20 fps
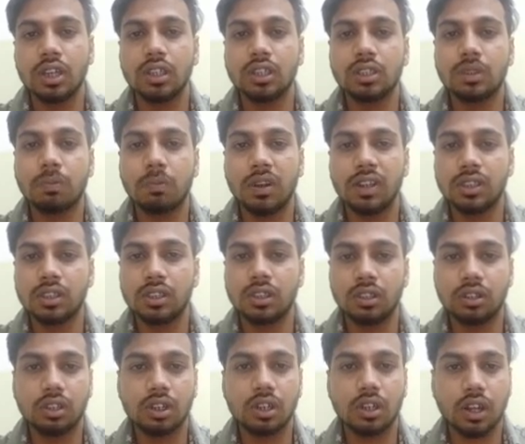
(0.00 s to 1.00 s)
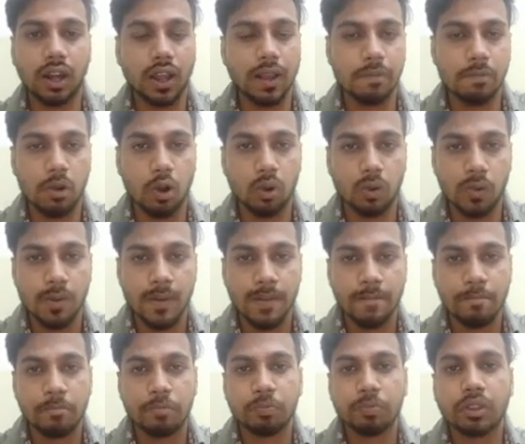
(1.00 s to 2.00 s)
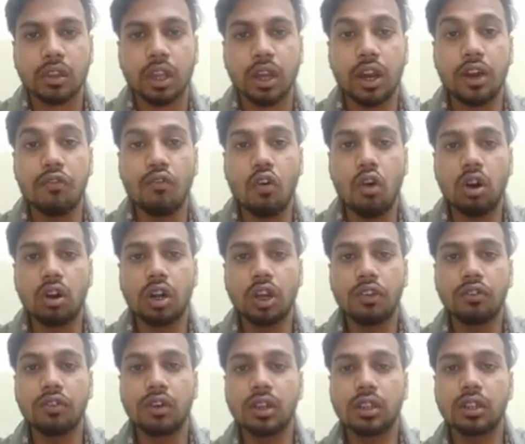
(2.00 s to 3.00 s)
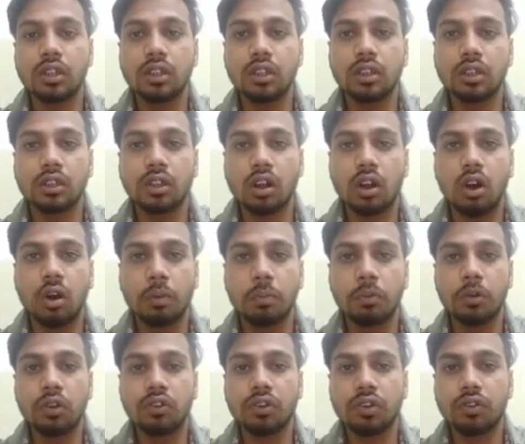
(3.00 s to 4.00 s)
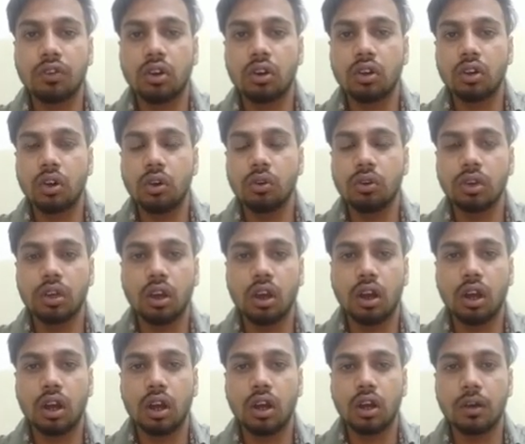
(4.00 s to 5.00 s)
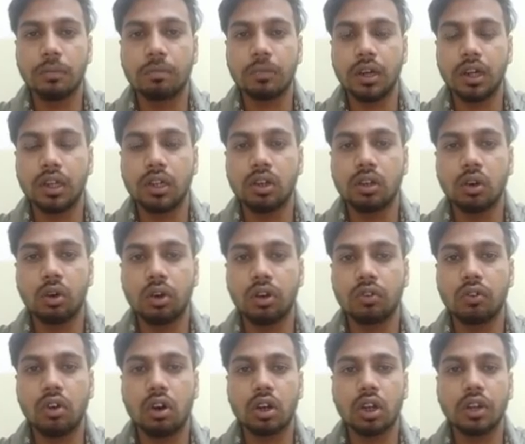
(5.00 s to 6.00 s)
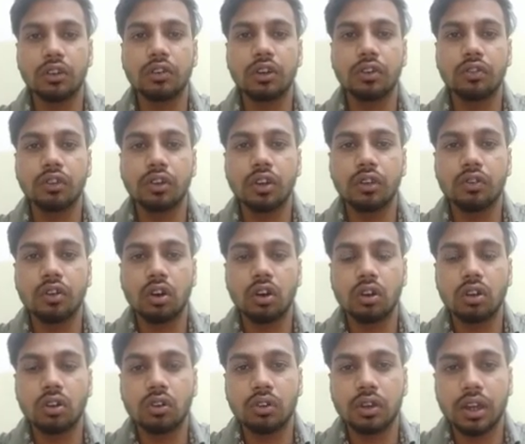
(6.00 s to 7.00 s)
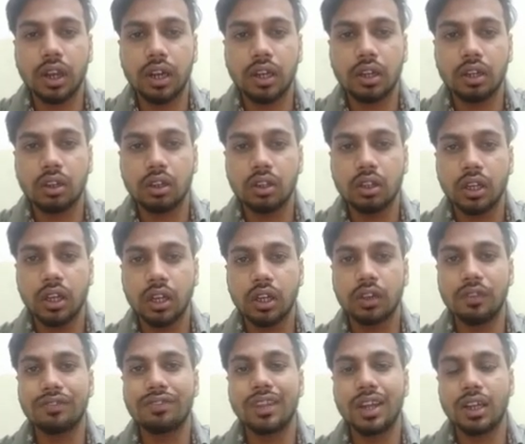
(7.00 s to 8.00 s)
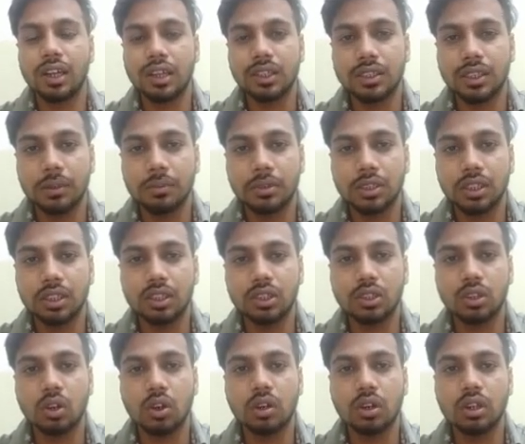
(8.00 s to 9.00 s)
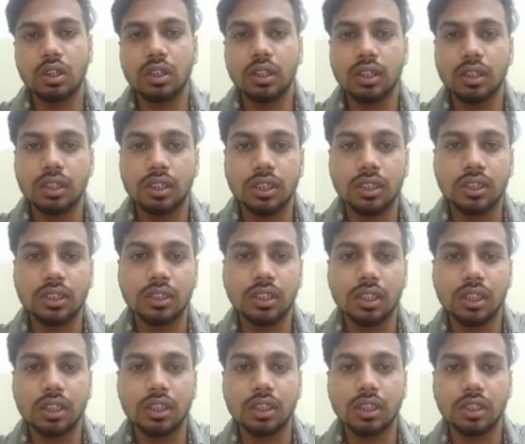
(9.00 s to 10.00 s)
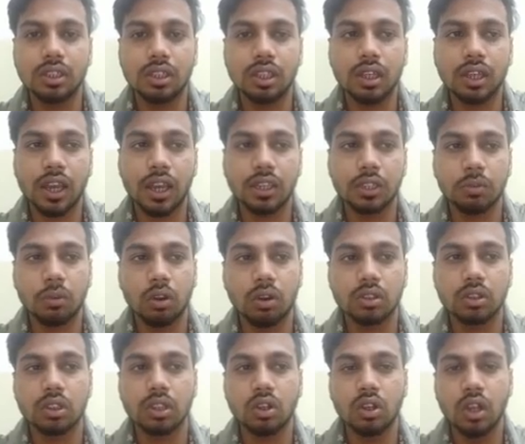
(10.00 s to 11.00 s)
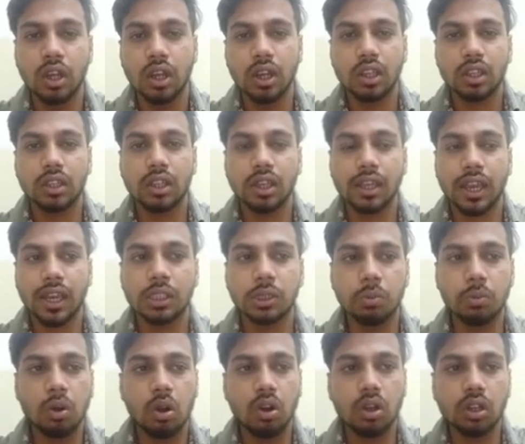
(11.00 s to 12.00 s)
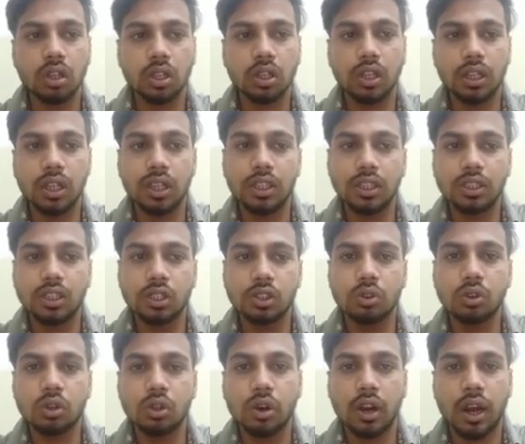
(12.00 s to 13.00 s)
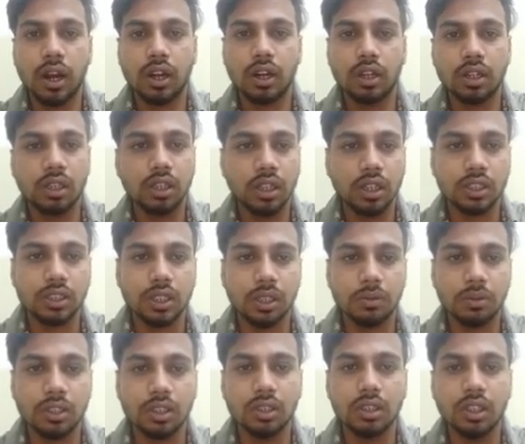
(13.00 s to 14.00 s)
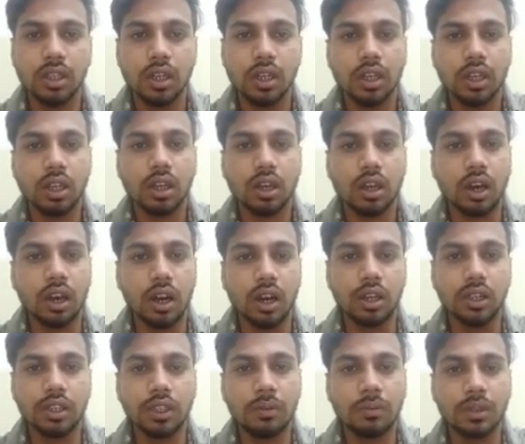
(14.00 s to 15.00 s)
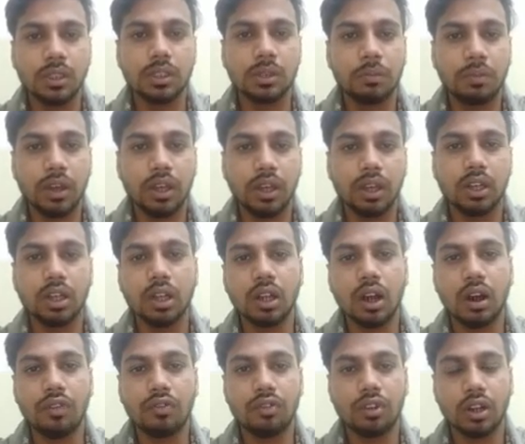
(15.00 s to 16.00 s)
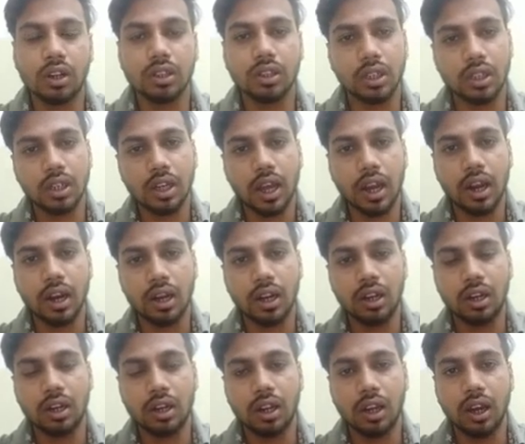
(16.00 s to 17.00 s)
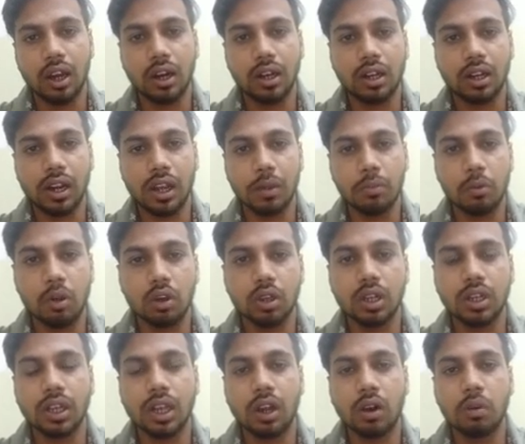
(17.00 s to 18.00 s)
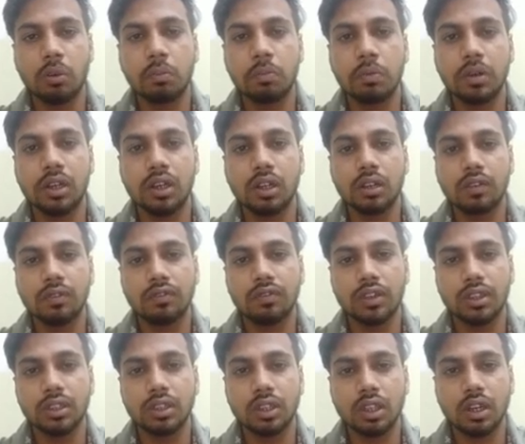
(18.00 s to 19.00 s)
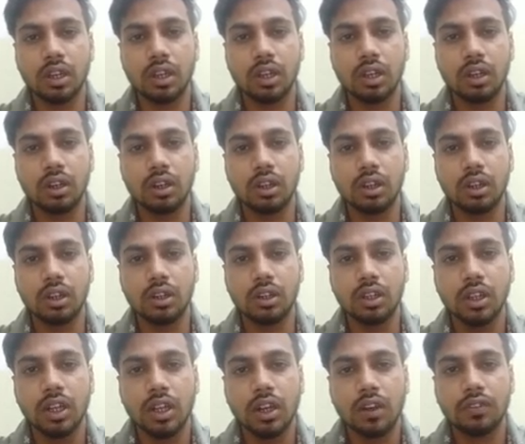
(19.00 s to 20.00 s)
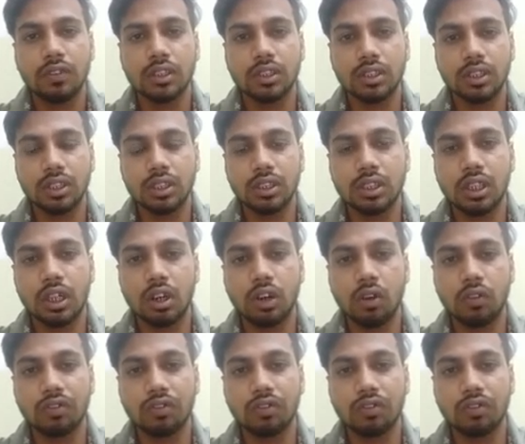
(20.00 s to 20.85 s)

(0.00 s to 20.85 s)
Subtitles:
placed in the try block, and whatever the output we want to print, or whatever we want to get, if that exception is occurred, then it is written in the catch block. So the catch block is used to handle the exception. It must be written after the try block. It cannot be written first instead of